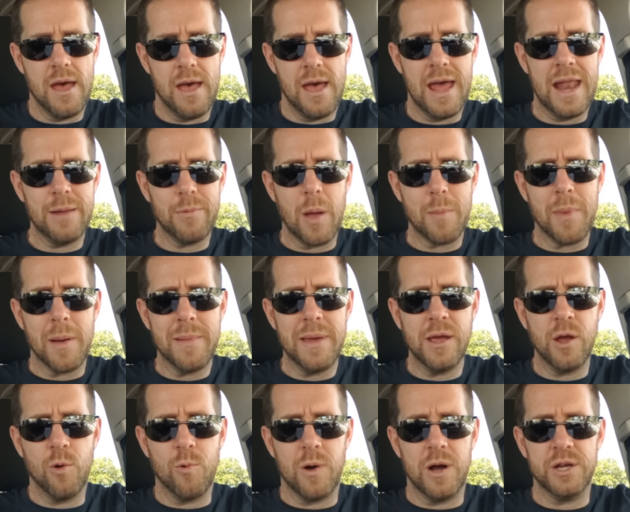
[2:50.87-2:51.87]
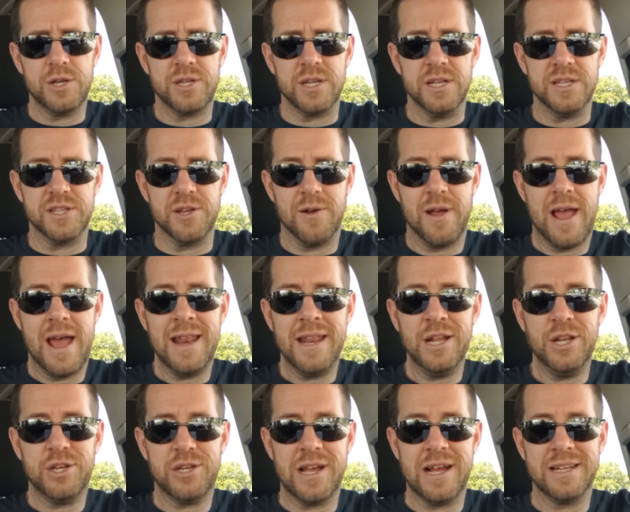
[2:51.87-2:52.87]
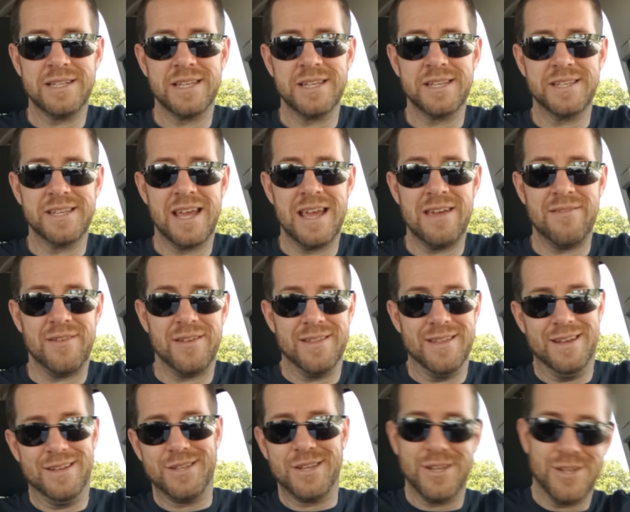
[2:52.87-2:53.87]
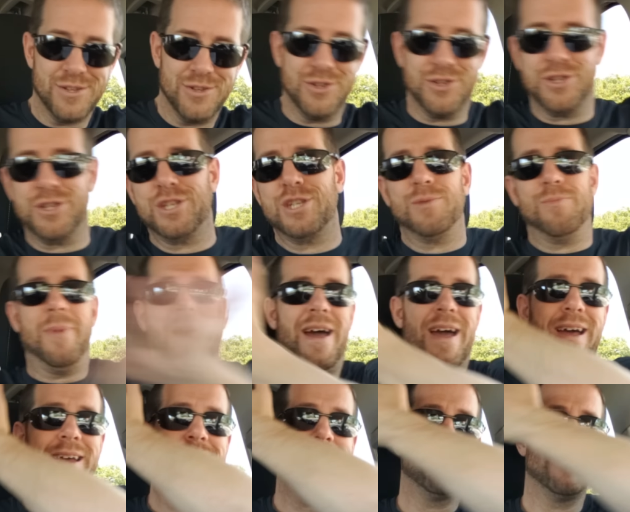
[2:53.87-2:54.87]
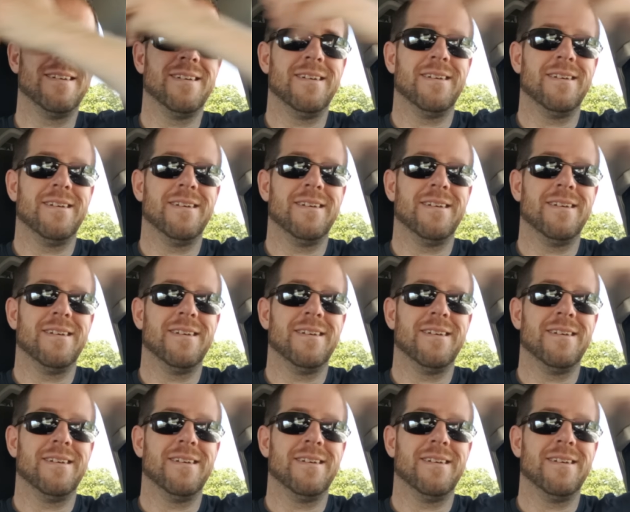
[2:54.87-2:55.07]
Anyway, my main question is there any chance of saving this? Smack!